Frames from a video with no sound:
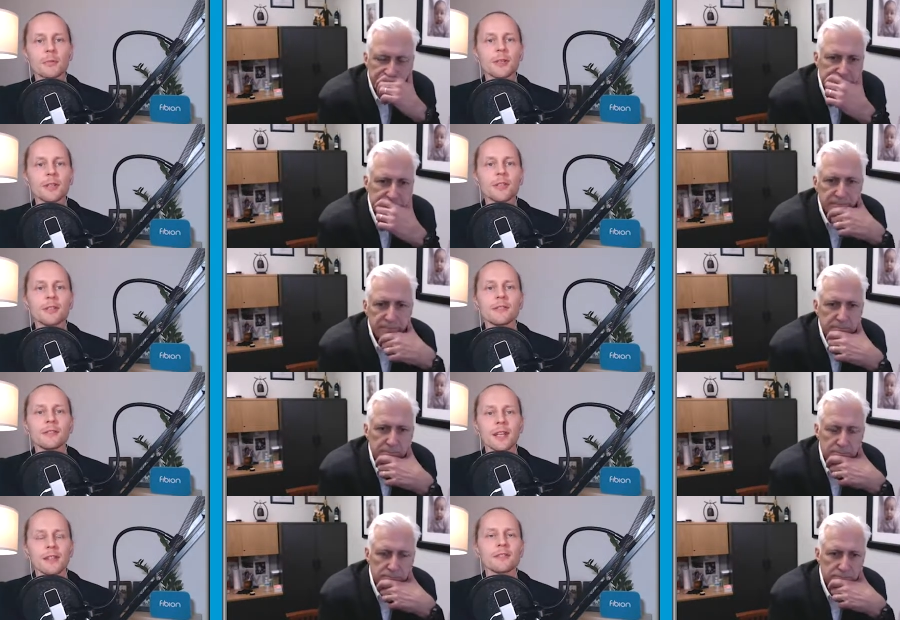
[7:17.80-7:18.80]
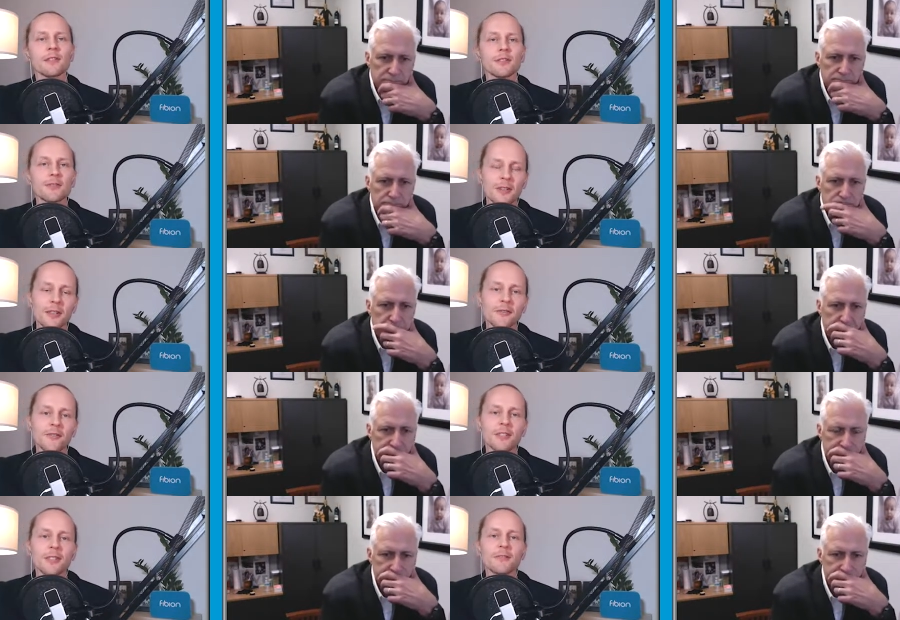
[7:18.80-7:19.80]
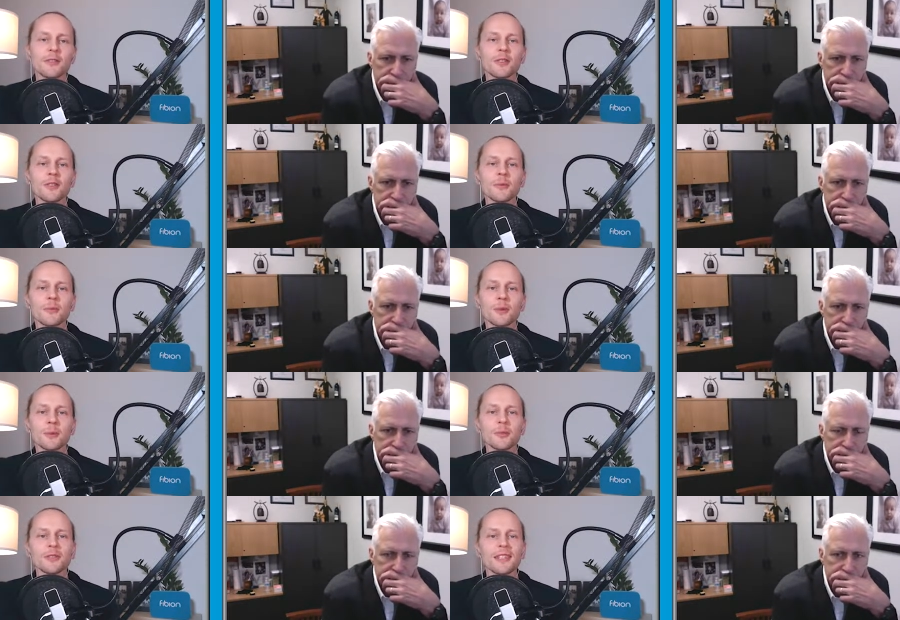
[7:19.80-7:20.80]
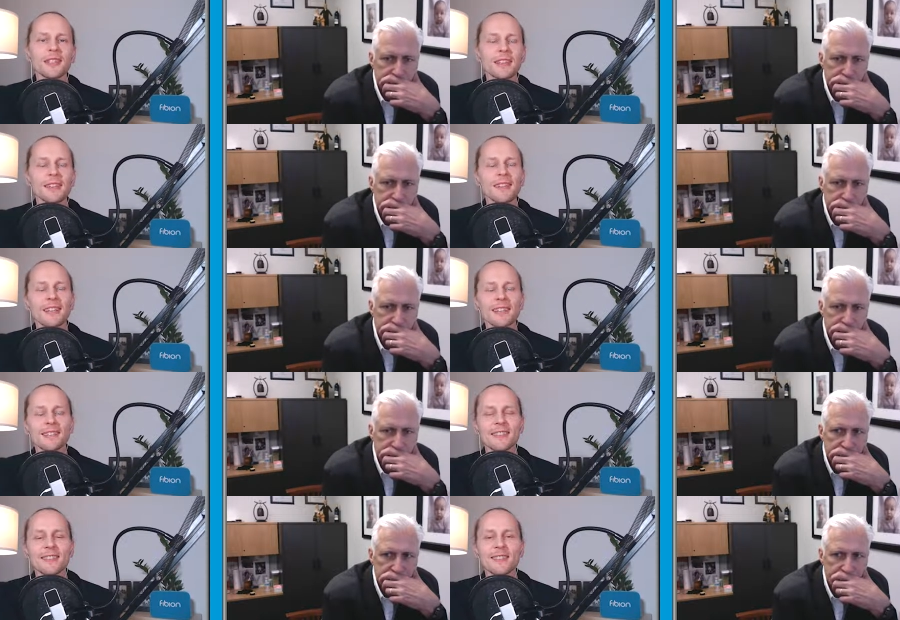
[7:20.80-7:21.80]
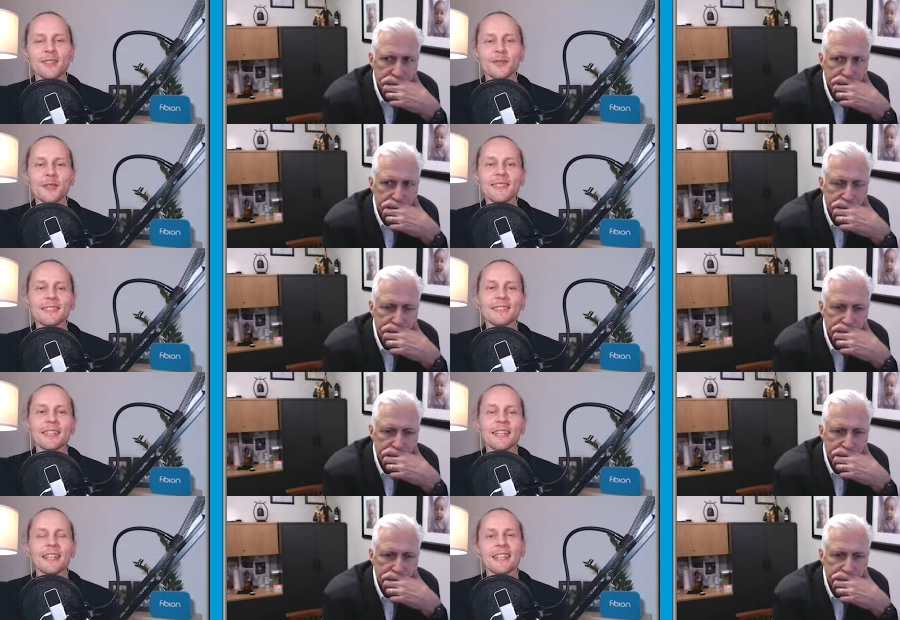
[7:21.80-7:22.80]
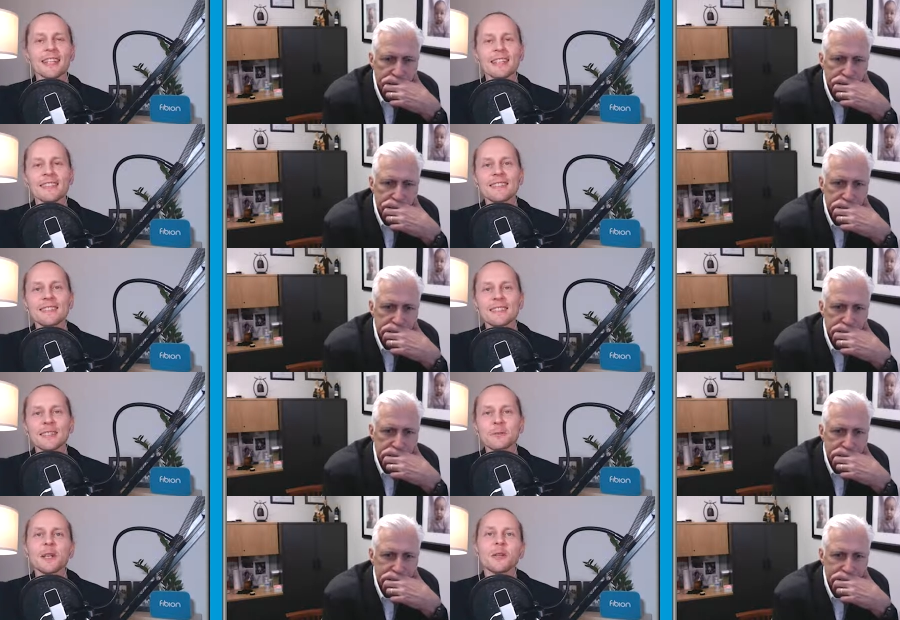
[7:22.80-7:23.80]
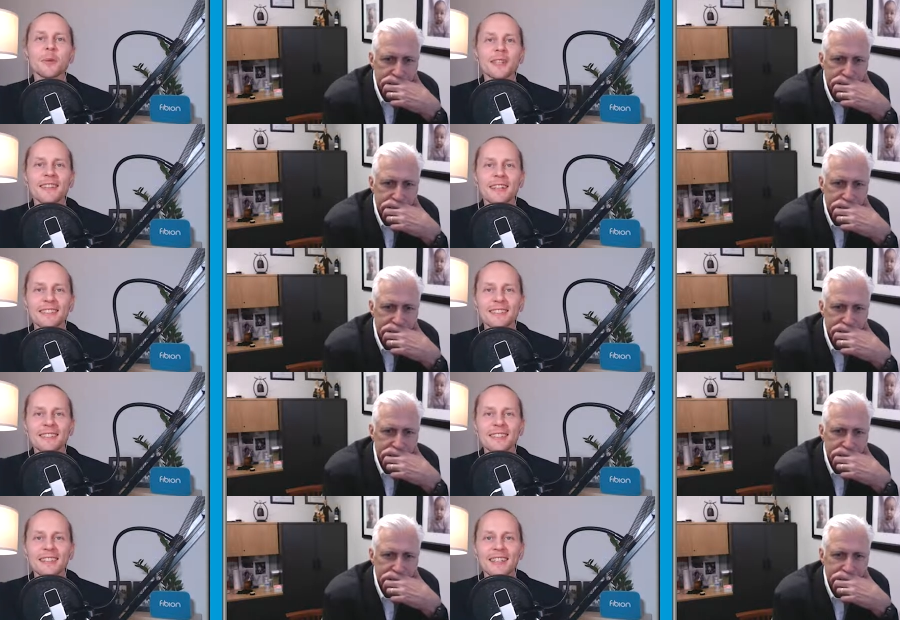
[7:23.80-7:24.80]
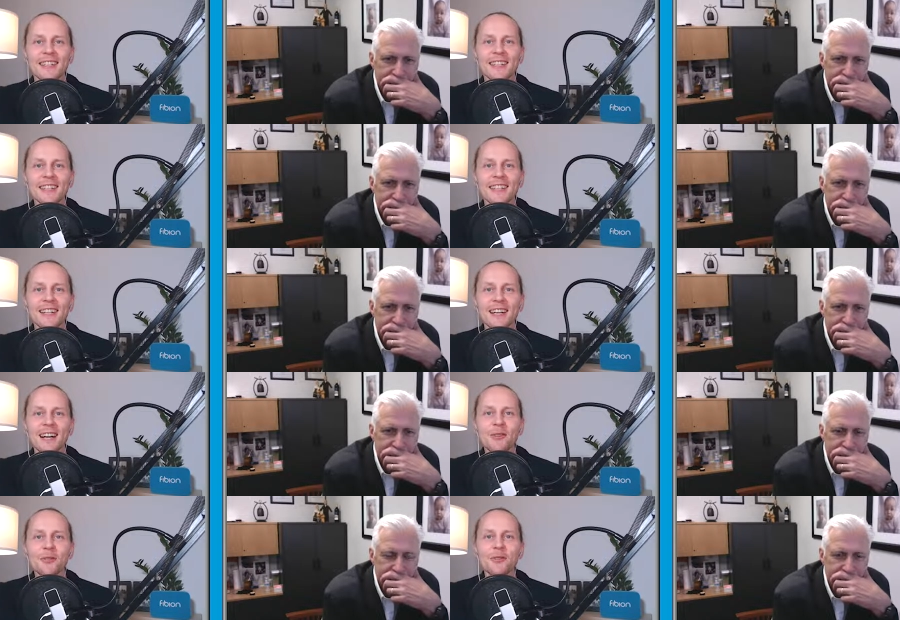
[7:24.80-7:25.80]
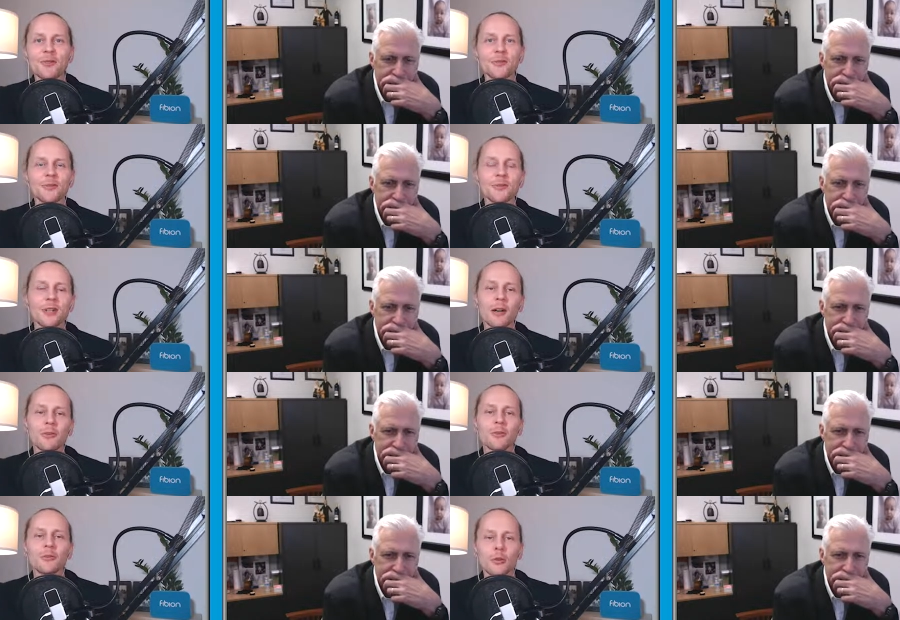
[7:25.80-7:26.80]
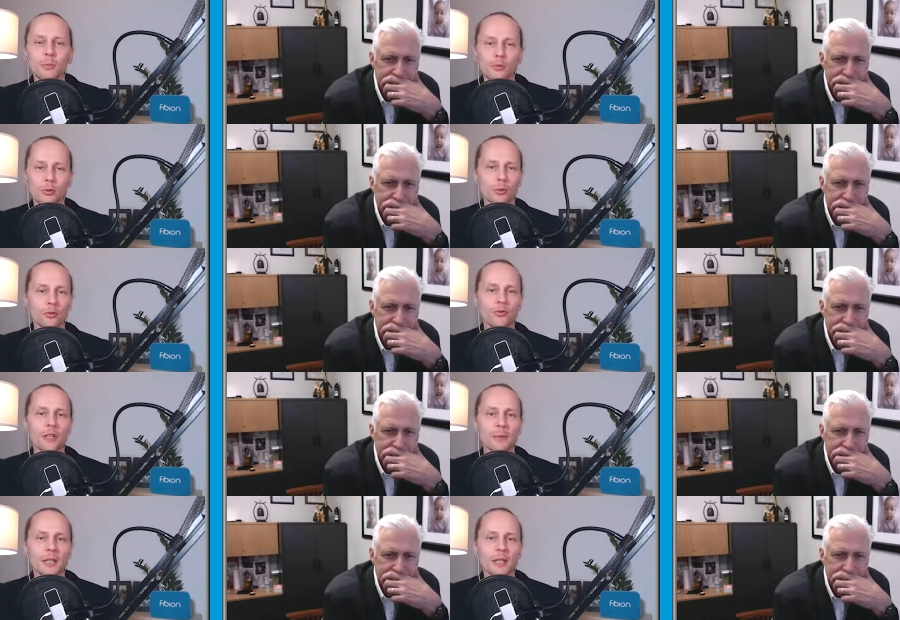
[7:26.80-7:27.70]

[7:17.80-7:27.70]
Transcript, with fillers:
Speaker 1: developing a national strategy for promoting healthy aging in the U S. It's, it's quite a big task. And how do you, how do you approach